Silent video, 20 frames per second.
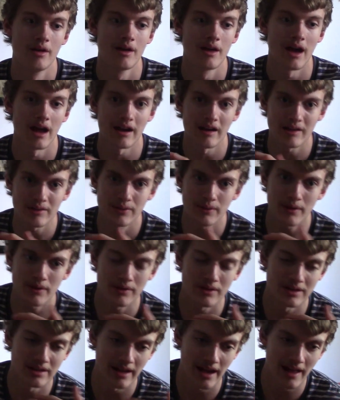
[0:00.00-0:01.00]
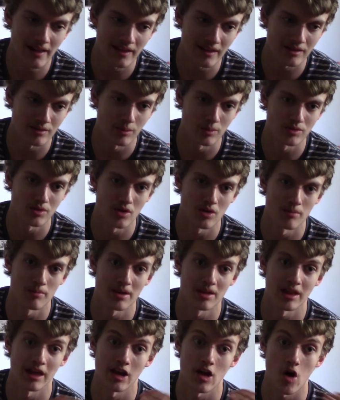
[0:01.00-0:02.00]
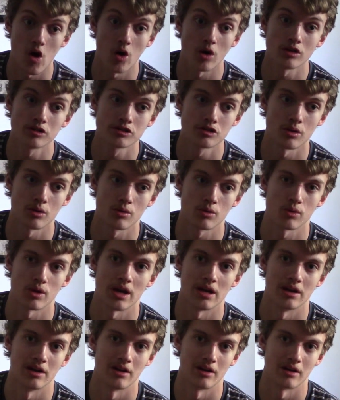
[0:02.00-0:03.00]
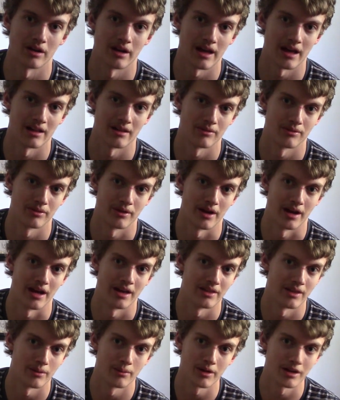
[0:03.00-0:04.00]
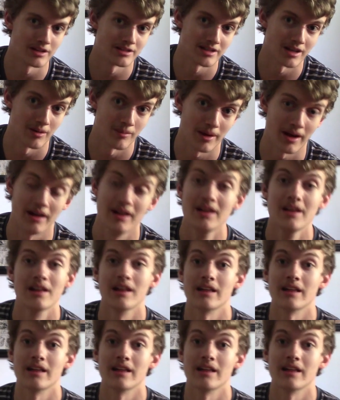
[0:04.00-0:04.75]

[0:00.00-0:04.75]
And I thought the Daleks was going to be like also created on Gallifrey, and they realized how bad,